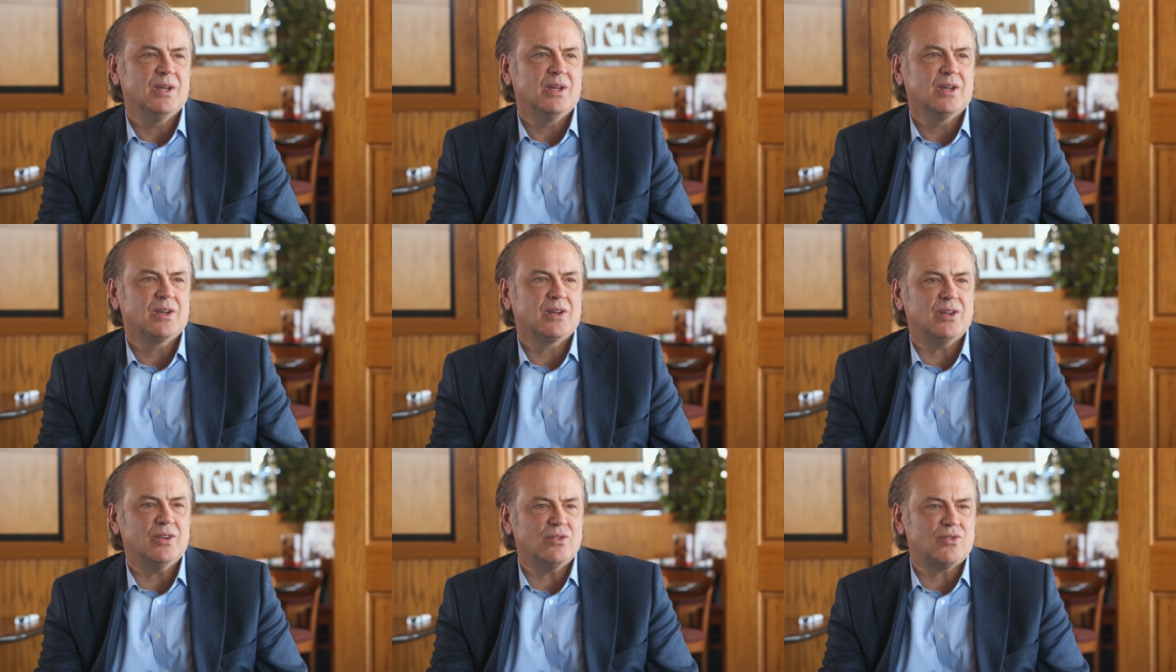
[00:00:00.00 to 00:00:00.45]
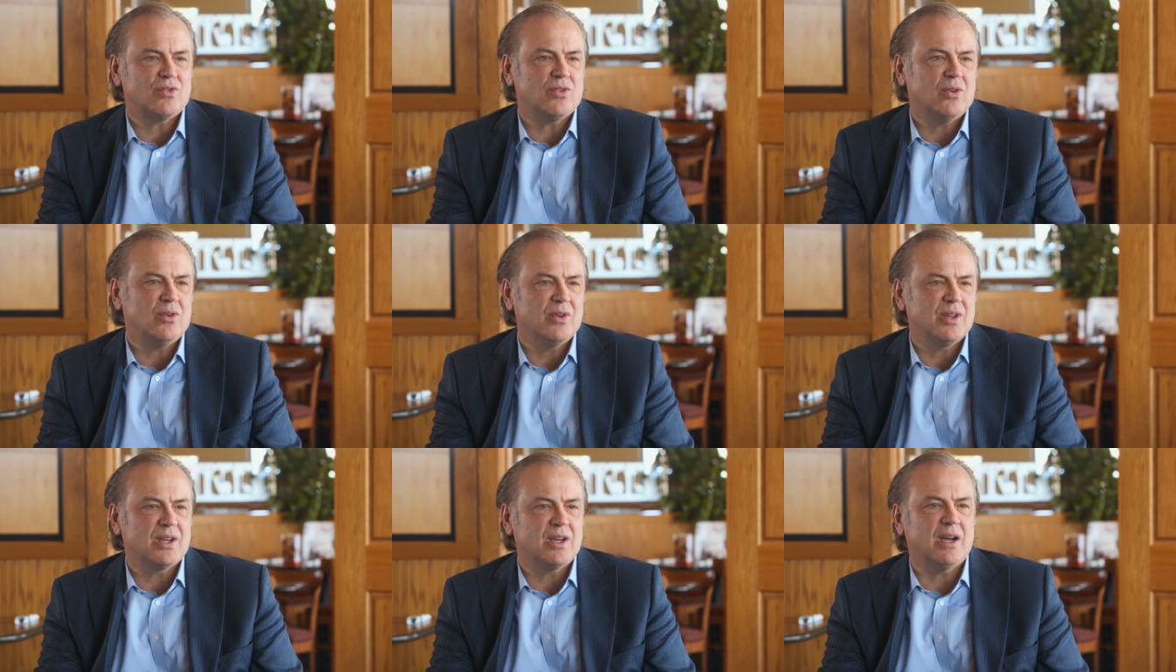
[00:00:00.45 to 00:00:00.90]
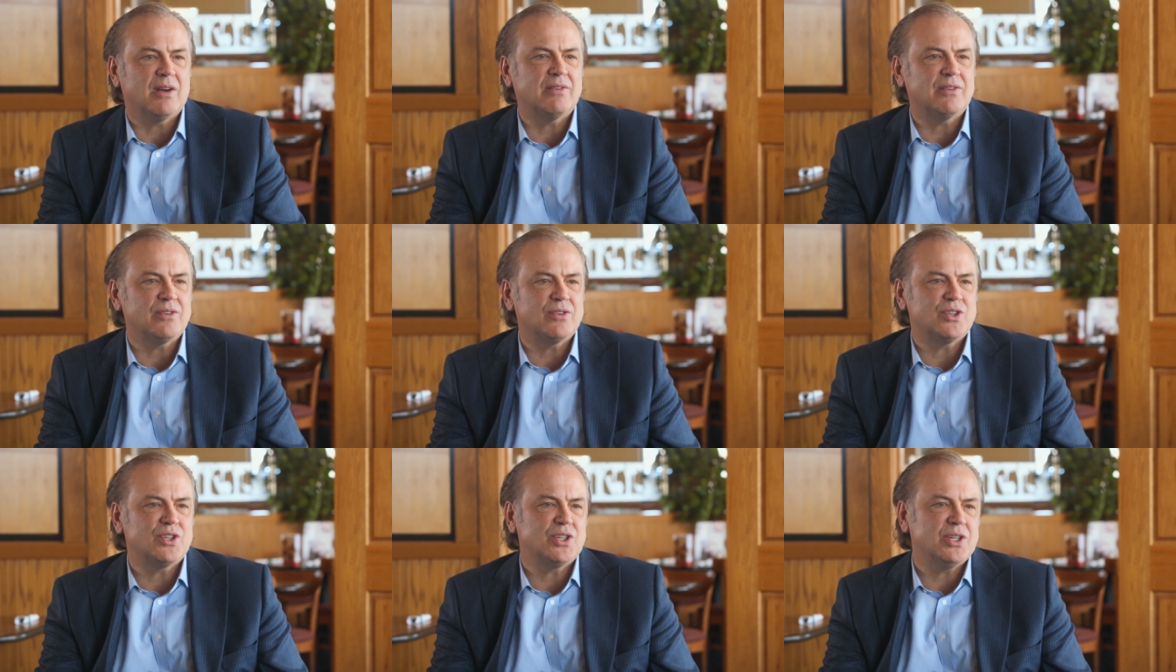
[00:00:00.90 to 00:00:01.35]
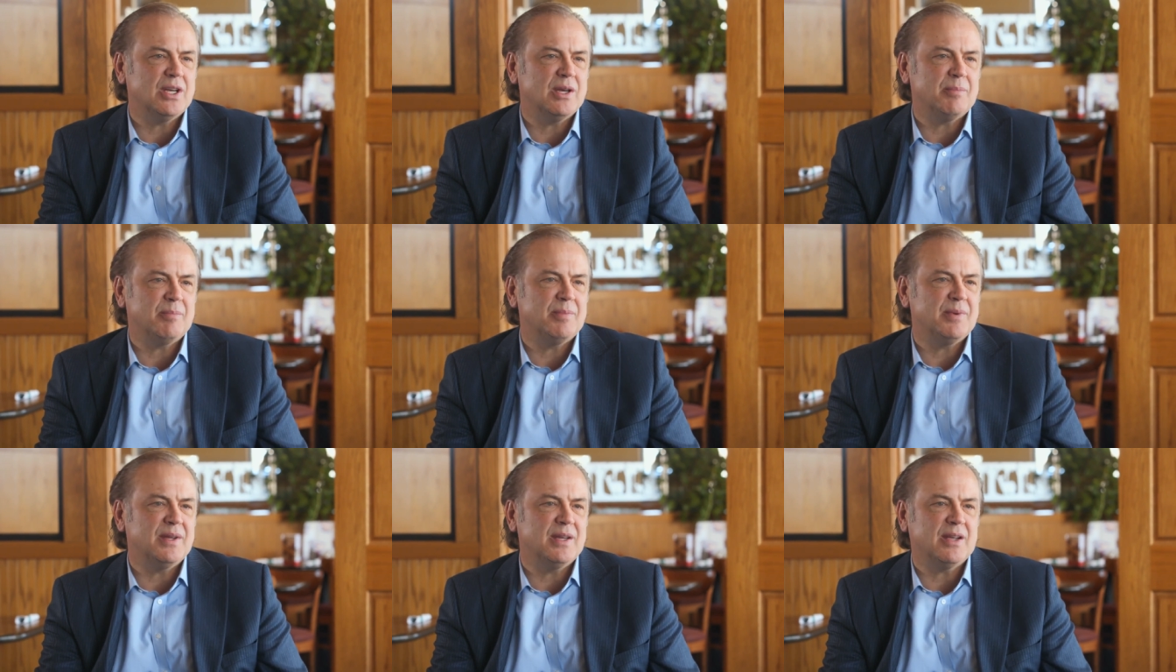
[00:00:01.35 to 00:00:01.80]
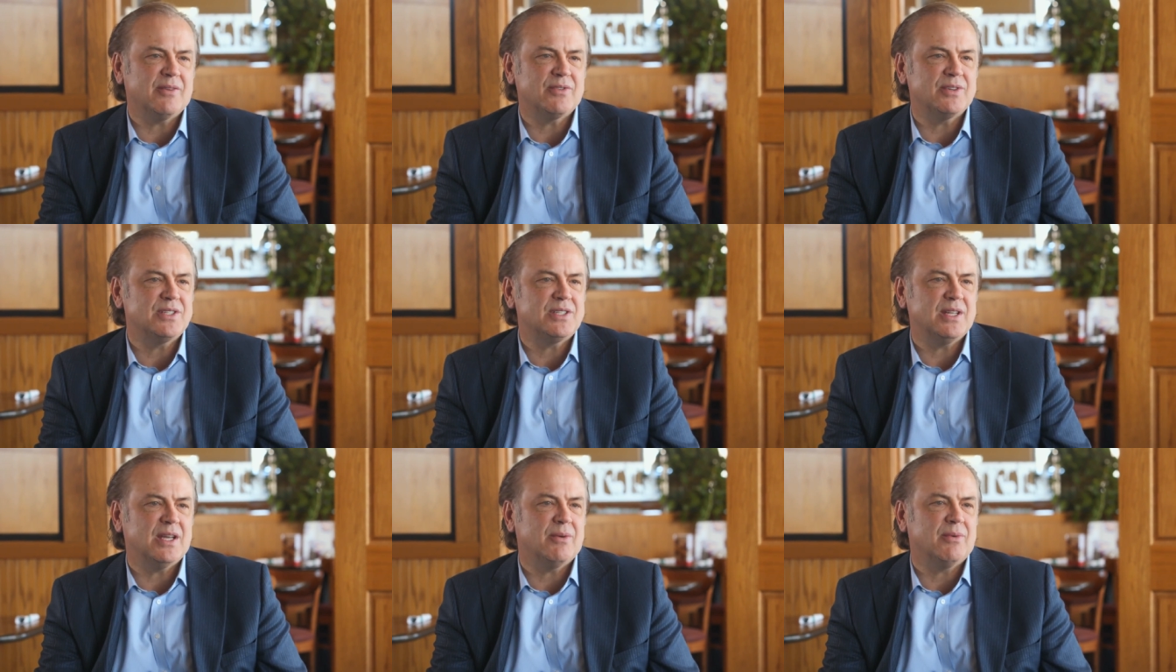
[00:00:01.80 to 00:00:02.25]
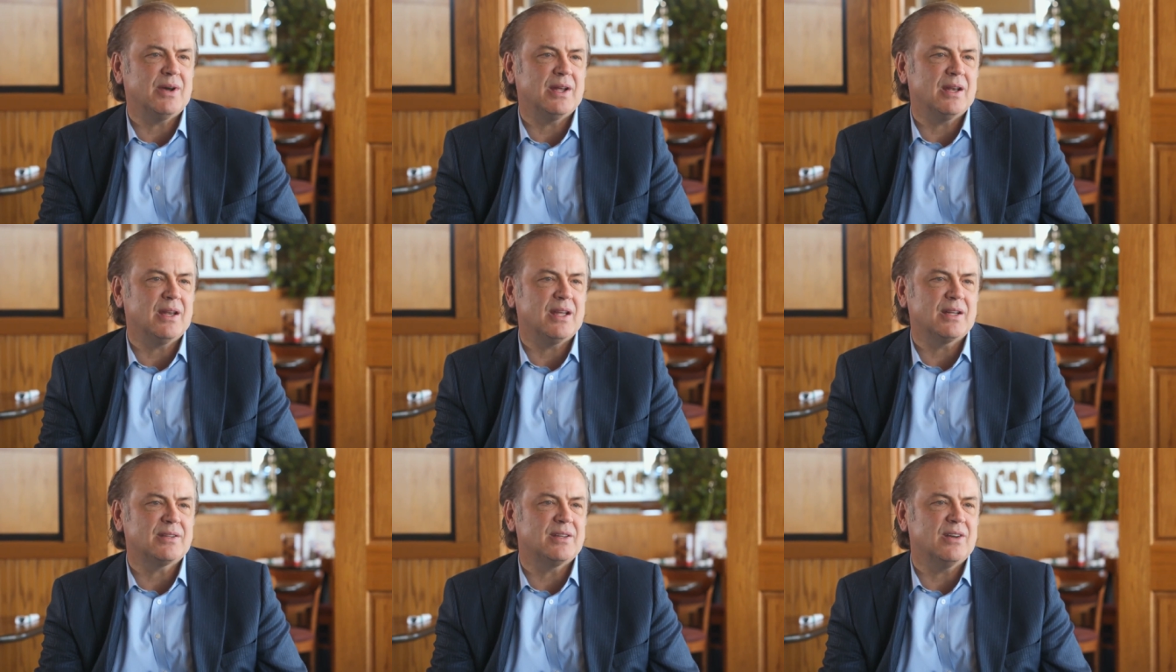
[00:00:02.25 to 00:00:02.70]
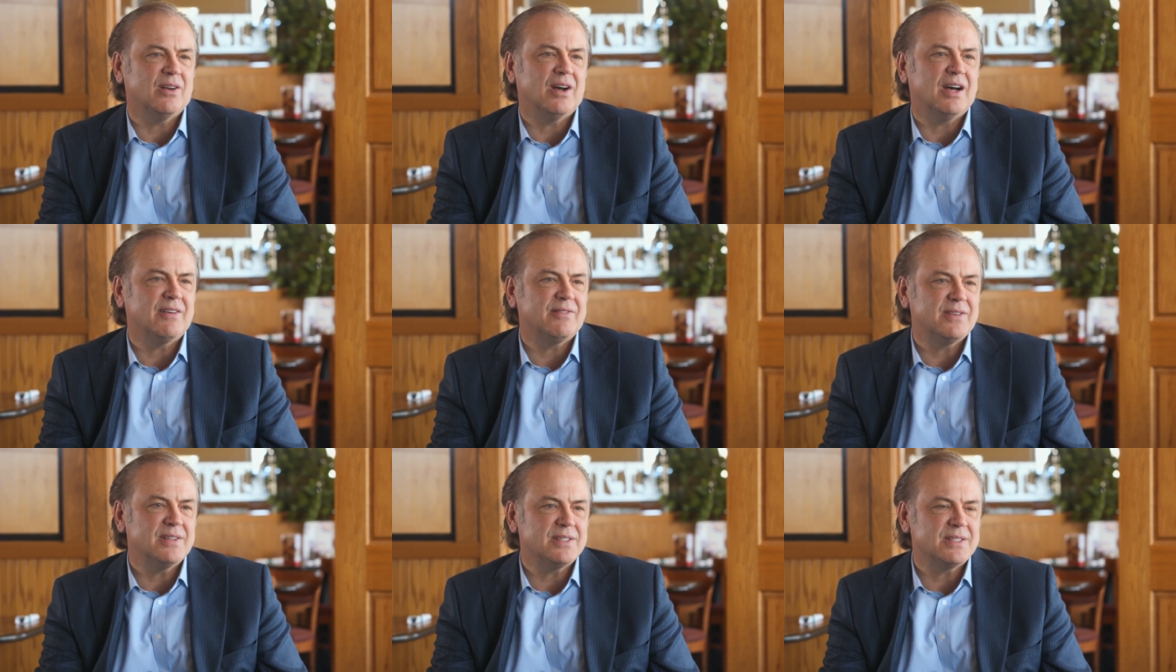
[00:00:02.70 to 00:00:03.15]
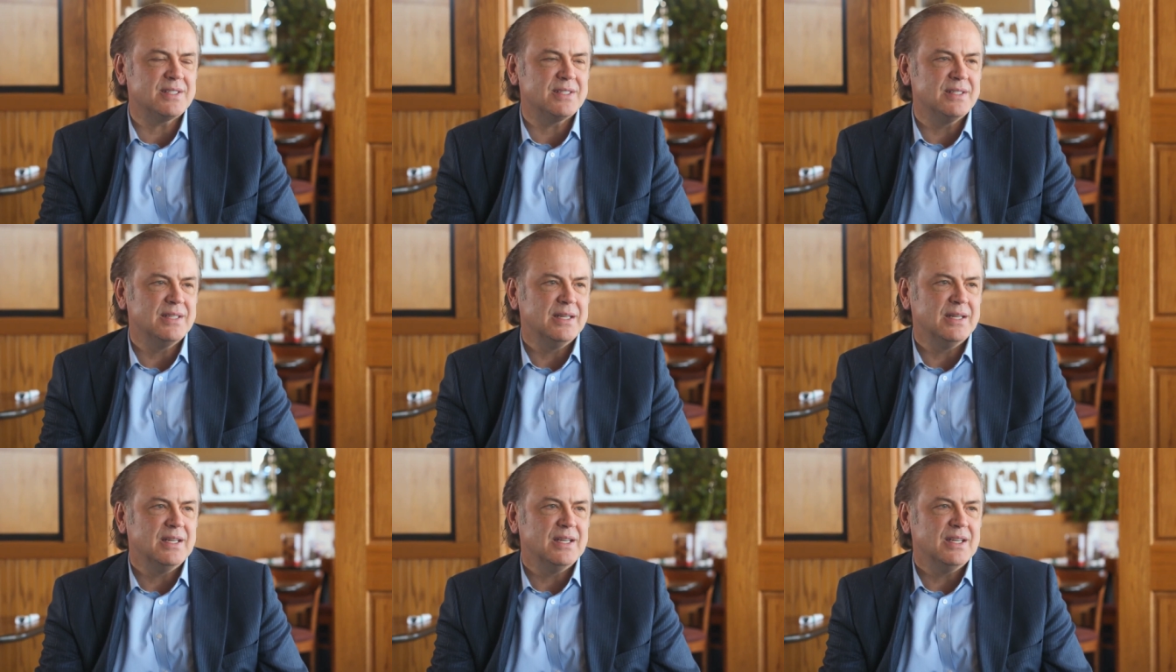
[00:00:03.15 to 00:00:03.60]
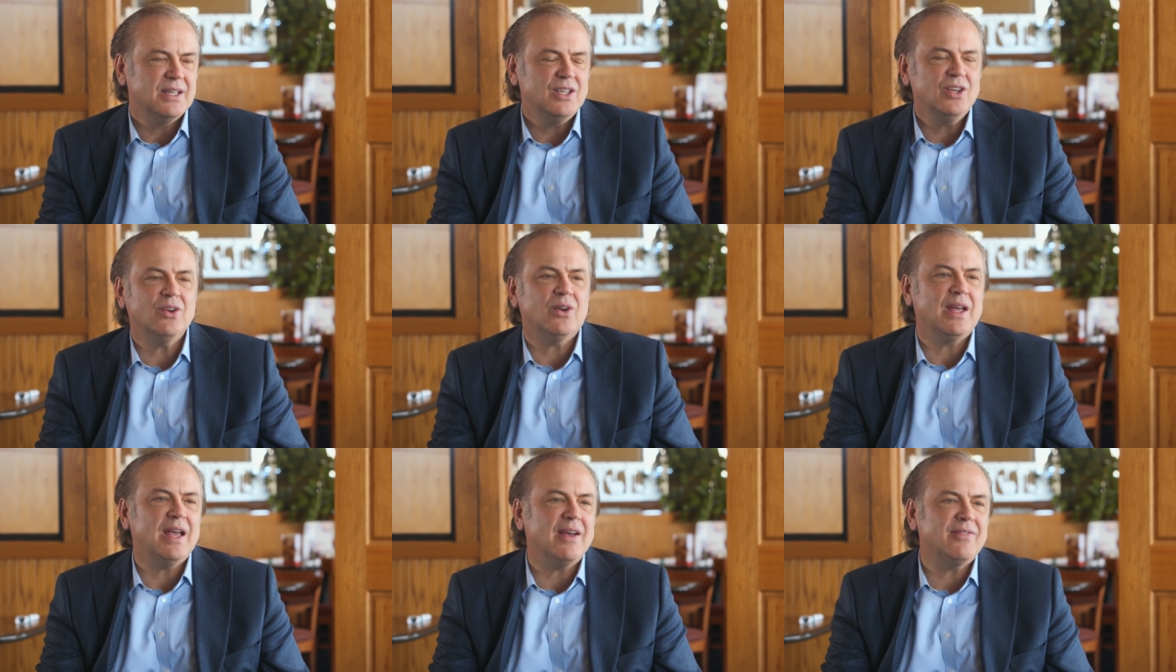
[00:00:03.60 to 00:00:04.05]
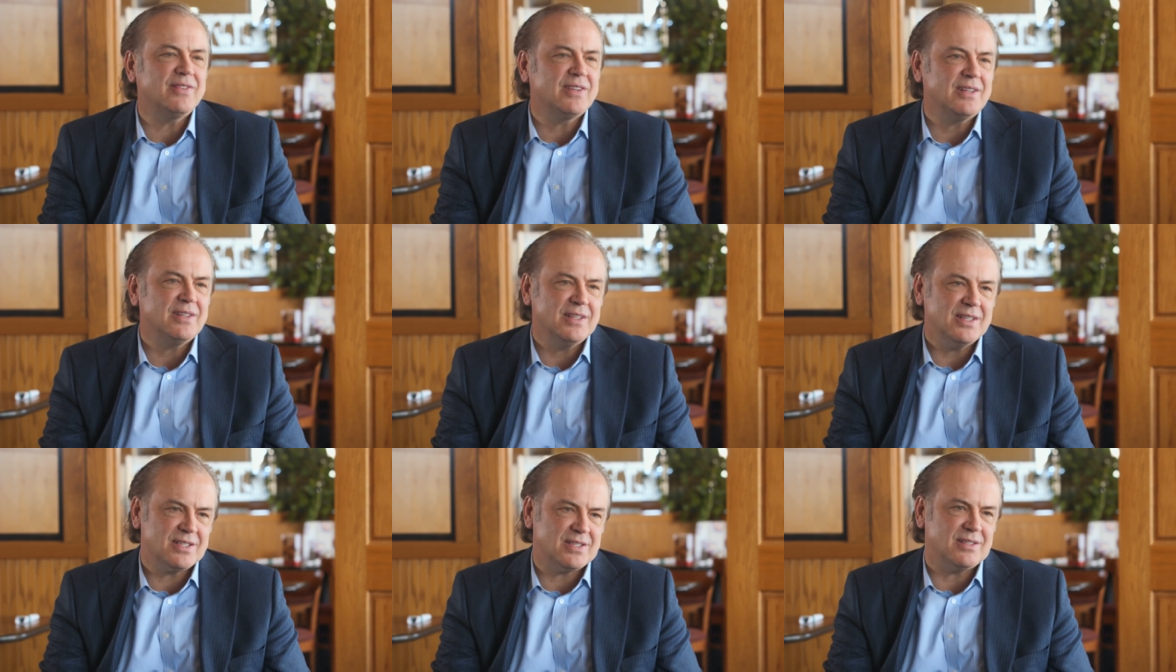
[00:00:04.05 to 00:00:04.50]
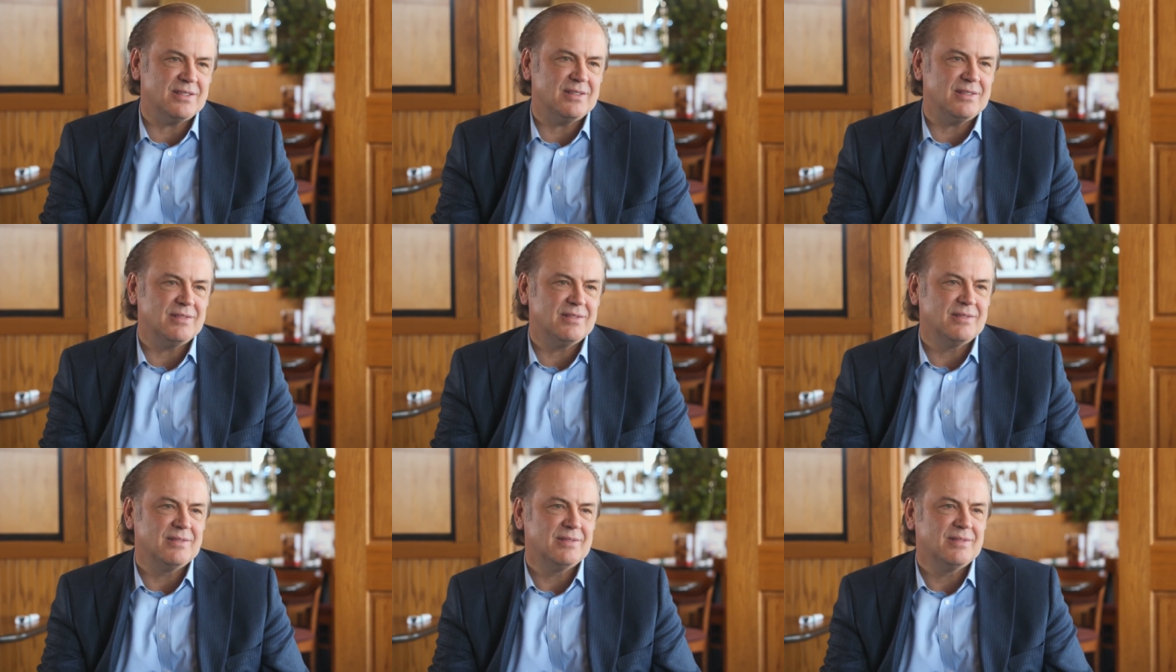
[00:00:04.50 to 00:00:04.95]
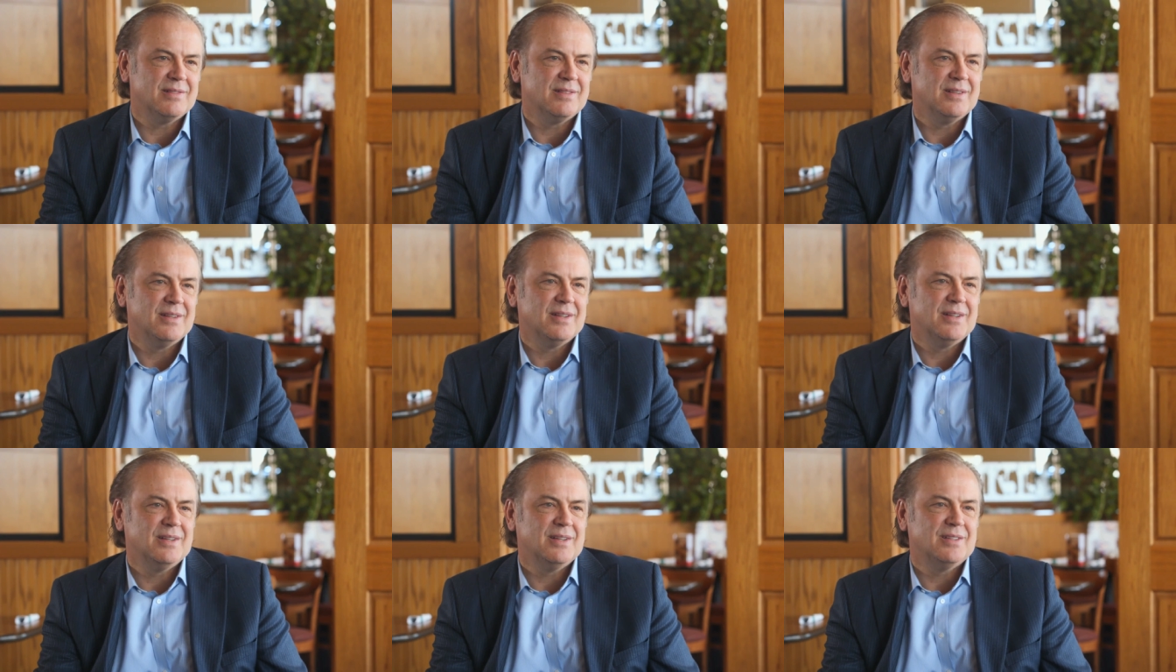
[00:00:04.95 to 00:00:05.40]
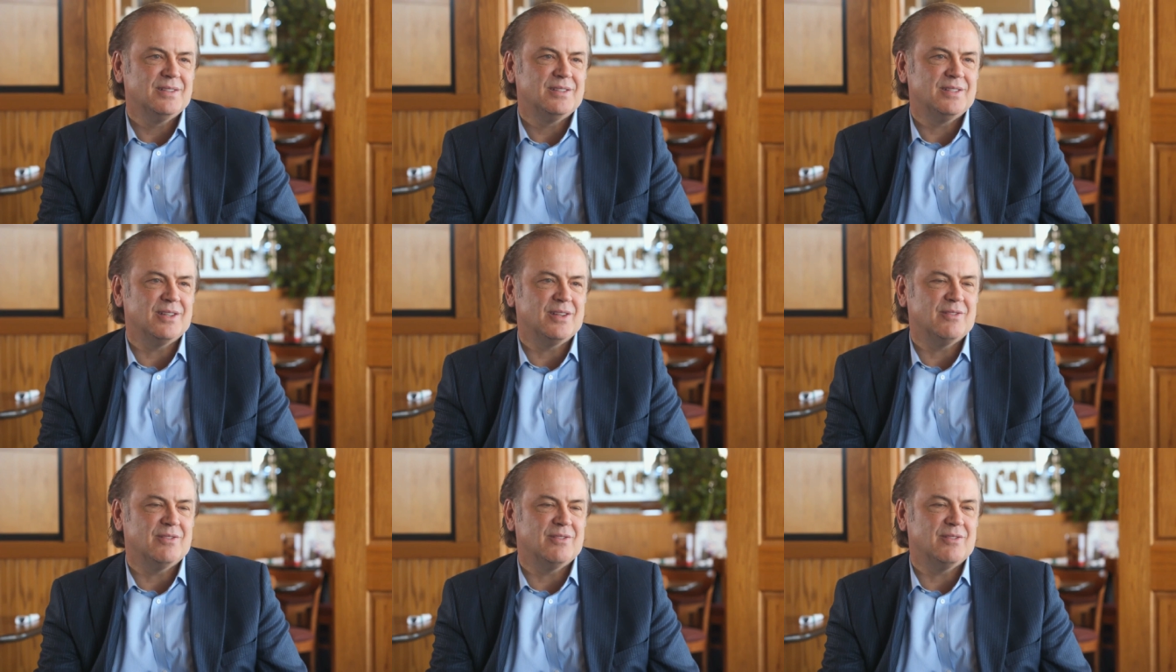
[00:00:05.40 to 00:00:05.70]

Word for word: control the governorship and every statewide elected office, you don't have to listen to the